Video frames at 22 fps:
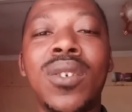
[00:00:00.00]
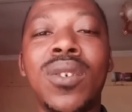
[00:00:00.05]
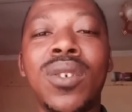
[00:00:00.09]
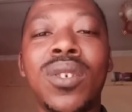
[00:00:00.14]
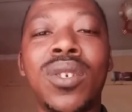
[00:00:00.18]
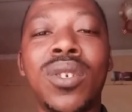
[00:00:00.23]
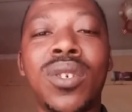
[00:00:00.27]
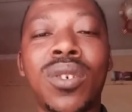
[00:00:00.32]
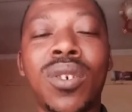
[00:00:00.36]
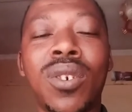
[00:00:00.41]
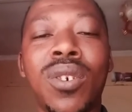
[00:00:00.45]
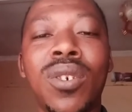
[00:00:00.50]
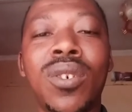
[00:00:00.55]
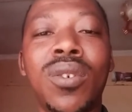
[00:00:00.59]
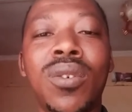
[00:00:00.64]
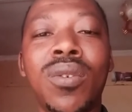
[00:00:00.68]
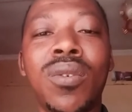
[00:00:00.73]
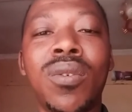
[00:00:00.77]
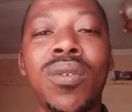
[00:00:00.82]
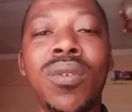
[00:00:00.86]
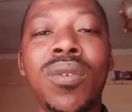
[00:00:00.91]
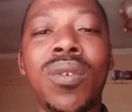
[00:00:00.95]
to show
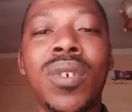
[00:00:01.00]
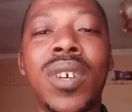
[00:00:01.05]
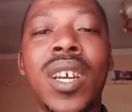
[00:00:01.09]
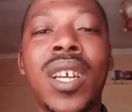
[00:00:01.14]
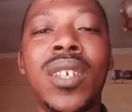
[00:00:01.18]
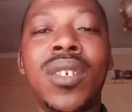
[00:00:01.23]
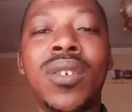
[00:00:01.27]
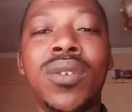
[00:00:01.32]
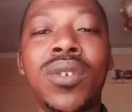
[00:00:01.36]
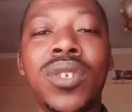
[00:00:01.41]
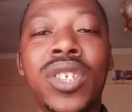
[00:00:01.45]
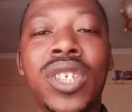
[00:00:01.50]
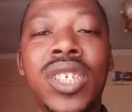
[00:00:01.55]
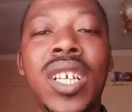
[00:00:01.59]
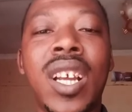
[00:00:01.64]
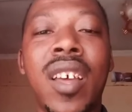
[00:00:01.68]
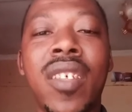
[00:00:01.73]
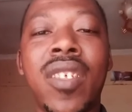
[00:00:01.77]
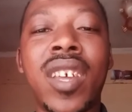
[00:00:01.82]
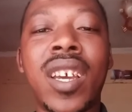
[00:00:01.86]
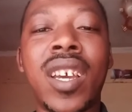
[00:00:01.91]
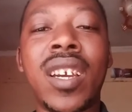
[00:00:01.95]
you and to
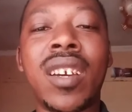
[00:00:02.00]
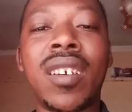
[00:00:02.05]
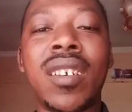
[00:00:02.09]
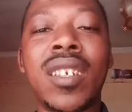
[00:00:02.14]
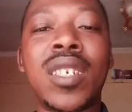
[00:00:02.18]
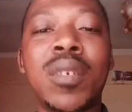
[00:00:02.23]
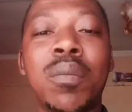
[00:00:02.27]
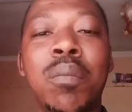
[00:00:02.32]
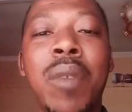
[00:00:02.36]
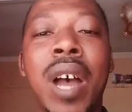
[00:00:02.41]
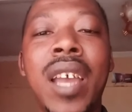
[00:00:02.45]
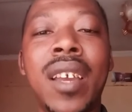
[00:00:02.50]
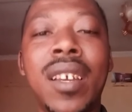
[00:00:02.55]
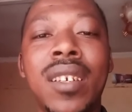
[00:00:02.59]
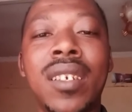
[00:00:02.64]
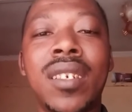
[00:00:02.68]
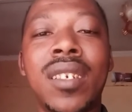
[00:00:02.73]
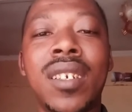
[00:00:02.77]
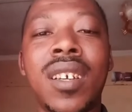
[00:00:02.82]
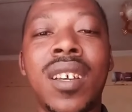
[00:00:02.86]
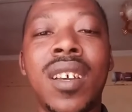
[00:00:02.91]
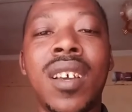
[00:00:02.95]
share the great
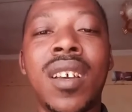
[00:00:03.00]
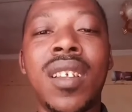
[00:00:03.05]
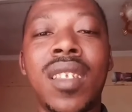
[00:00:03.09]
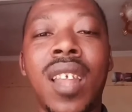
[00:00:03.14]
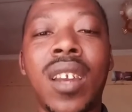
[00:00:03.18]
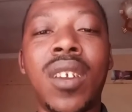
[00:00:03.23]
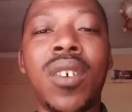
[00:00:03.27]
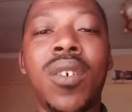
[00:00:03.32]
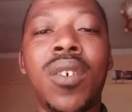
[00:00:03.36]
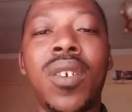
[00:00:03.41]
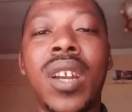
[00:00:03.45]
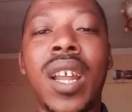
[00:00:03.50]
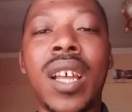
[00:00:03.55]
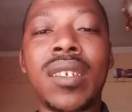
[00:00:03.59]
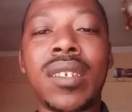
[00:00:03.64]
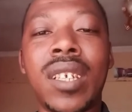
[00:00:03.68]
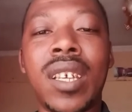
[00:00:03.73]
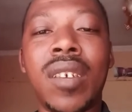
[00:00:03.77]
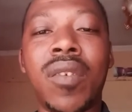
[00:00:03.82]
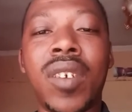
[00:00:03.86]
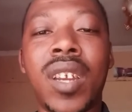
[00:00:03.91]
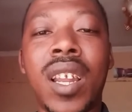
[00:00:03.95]
mind that God
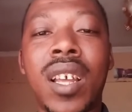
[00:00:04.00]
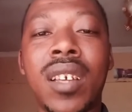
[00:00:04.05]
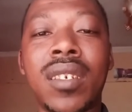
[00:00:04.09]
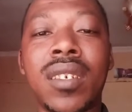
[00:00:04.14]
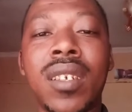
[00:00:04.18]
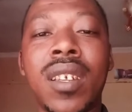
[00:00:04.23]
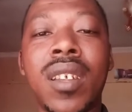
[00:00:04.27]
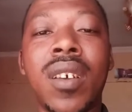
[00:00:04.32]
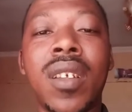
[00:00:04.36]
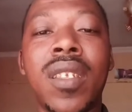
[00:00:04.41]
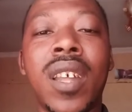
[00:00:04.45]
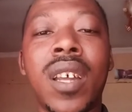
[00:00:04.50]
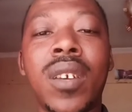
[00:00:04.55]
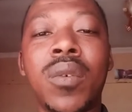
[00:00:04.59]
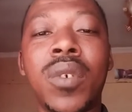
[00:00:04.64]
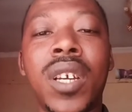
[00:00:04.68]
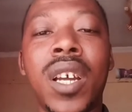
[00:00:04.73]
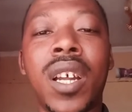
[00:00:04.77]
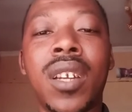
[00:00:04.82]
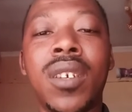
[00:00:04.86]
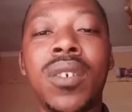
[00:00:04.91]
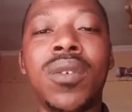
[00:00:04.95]
has given us that
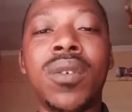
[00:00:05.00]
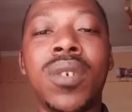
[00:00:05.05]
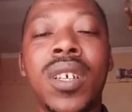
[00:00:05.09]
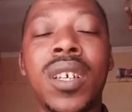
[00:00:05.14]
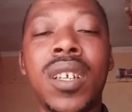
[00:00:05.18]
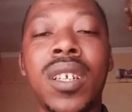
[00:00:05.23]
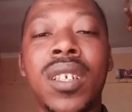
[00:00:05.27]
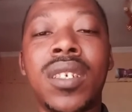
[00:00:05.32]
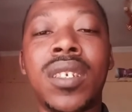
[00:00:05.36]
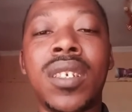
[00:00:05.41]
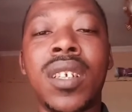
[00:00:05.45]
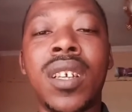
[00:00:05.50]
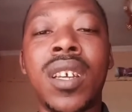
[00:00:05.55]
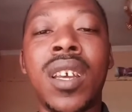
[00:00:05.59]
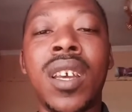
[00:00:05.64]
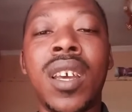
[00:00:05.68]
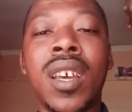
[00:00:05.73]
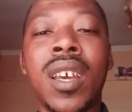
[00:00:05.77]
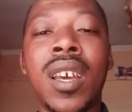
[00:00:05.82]
we can do great.